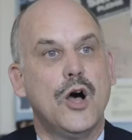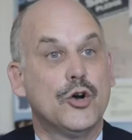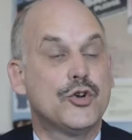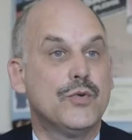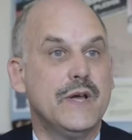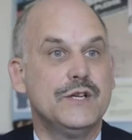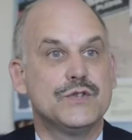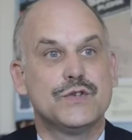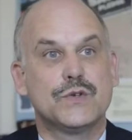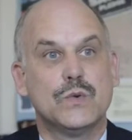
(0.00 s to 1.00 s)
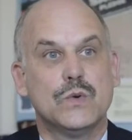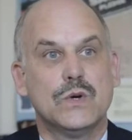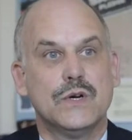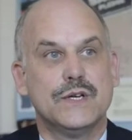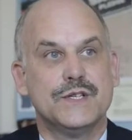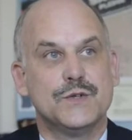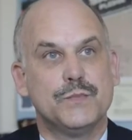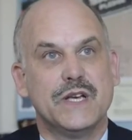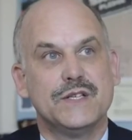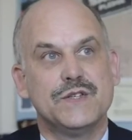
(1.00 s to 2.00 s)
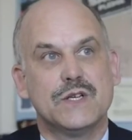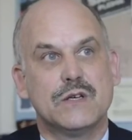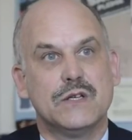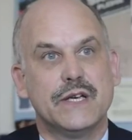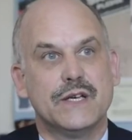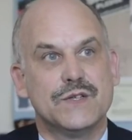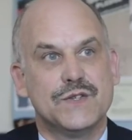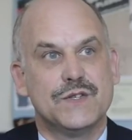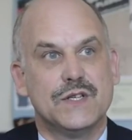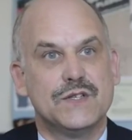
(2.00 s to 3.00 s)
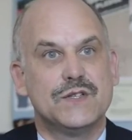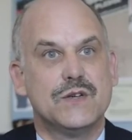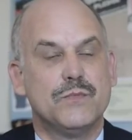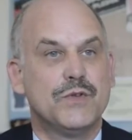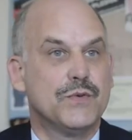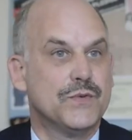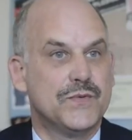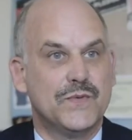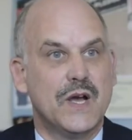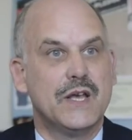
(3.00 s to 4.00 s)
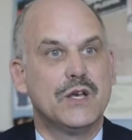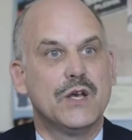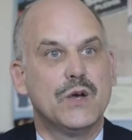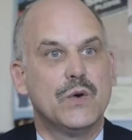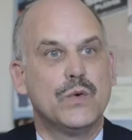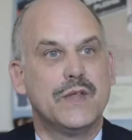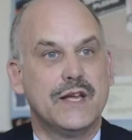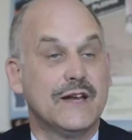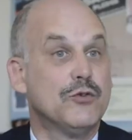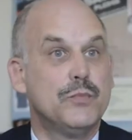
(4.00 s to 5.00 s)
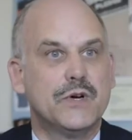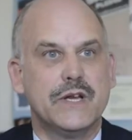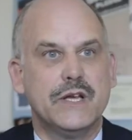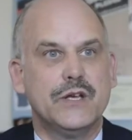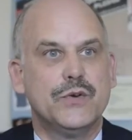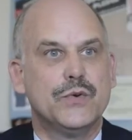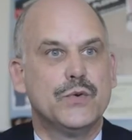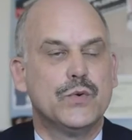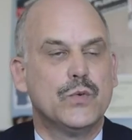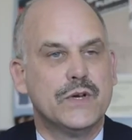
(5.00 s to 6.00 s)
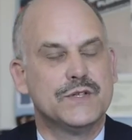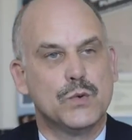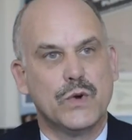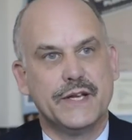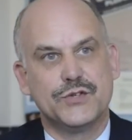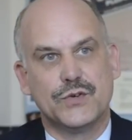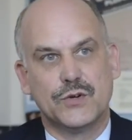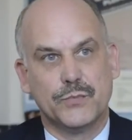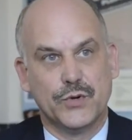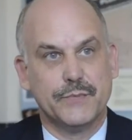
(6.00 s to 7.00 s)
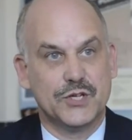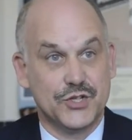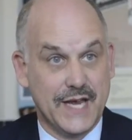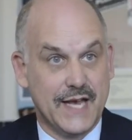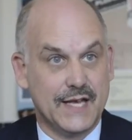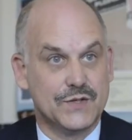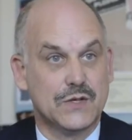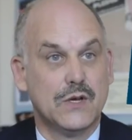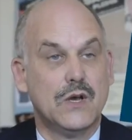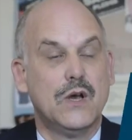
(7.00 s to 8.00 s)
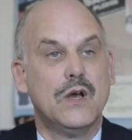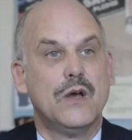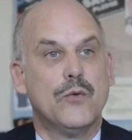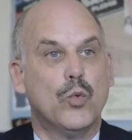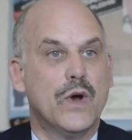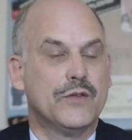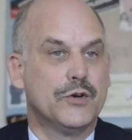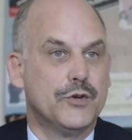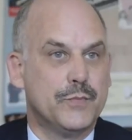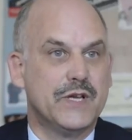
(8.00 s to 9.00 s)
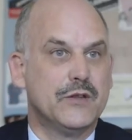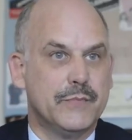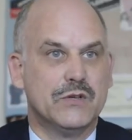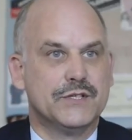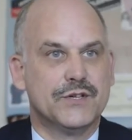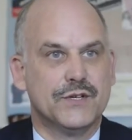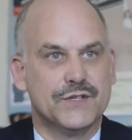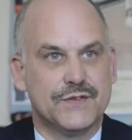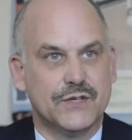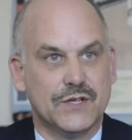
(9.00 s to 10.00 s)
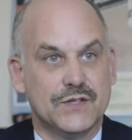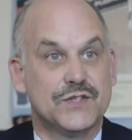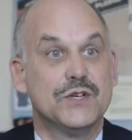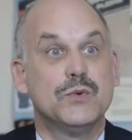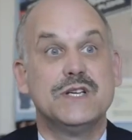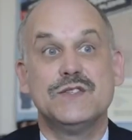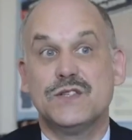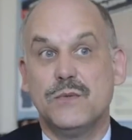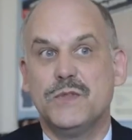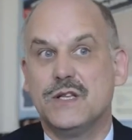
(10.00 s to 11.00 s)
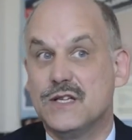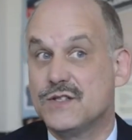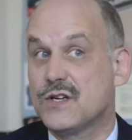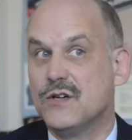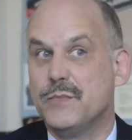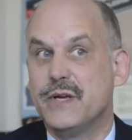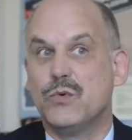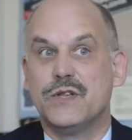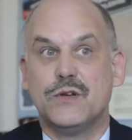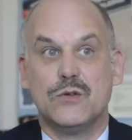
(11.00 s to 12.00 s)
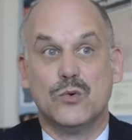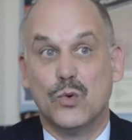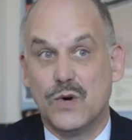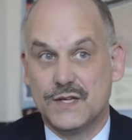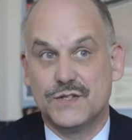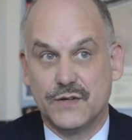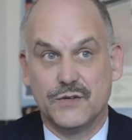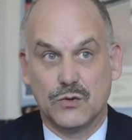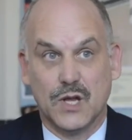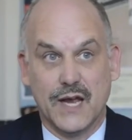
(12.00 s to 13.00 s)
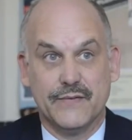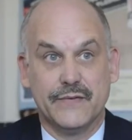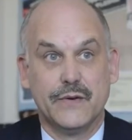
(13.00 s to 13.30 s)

A credit score is basically a system through FICO that everybody who is a wage earner pretty much has, whether you be in the military or civilian. So it is something that's going to be with you the rest of your life.